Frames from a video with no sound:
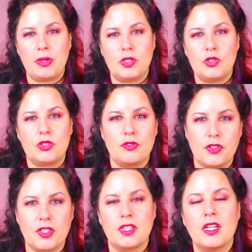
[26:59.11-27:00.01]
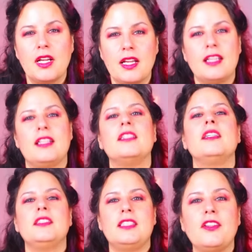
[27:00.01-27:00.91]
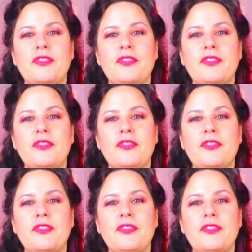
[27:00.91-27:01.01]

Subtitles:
and Lucifer did